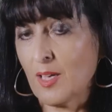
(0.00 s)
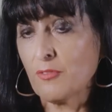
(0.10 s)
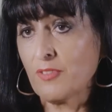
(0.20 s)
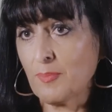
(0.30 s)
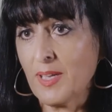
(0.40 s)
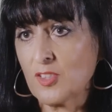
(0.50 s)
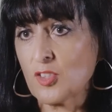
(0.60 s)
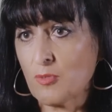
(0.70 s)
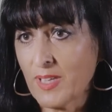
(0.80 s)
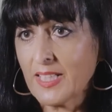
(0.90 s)
fund manager
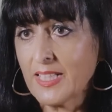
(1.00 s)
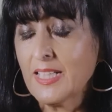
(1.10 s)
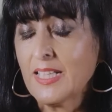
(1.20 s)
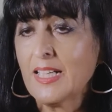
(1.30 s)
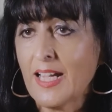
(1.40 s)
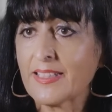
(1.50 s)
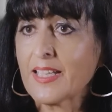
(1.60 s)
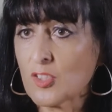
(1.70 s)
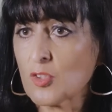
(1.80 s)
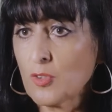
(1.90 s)
directly, and
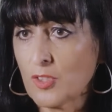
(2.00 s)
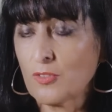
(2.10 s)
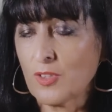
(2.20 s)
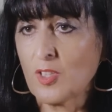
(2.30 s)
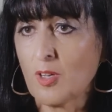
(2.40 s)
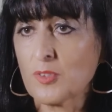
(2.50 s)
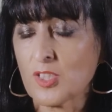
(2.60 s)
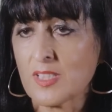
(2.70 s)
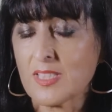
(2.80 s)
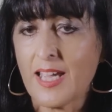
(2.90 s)
they can talk you through the
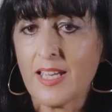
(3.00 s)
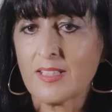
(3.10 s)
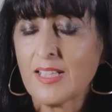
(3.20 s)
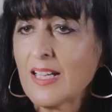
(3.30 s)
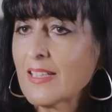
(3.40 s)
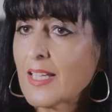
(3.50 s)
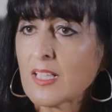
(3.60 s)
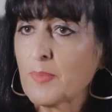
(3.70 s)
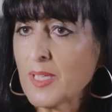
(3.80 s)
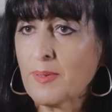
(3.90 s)
options. And
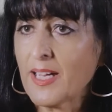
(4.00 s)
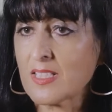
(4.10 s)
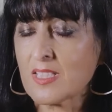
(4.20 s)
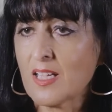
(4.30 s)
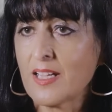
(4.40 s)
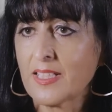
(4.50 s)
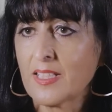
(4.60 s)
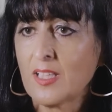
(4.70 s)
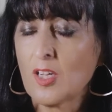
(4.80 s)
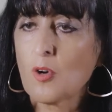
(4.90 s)
that'll be about
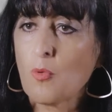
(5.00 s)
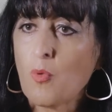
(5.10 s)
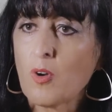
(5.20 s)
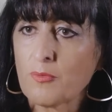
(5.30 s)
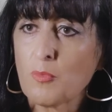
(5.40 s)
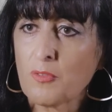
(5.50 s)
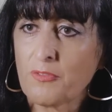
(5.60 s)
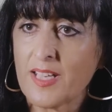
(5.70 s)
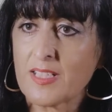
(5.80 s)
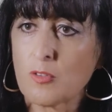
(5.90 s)
deciding what
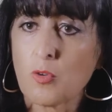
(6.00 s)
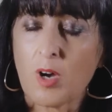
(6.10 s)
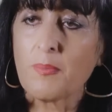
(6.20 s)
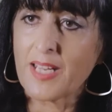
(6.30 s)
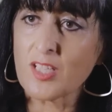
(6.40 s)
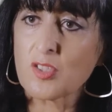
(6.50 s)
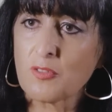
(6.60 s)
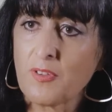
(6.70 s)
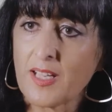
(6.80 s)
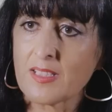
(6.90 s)
fund or combination
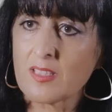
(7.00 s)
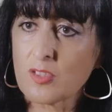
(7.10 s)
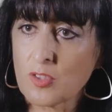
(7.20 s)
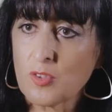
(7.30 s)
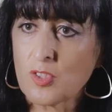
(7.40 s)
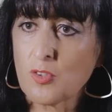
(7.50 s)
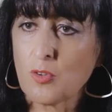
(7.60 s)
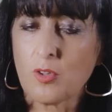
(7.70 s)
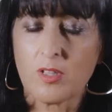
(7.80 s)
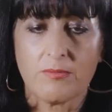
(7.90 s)
of funds suits
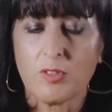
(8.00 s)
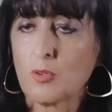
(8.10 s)
your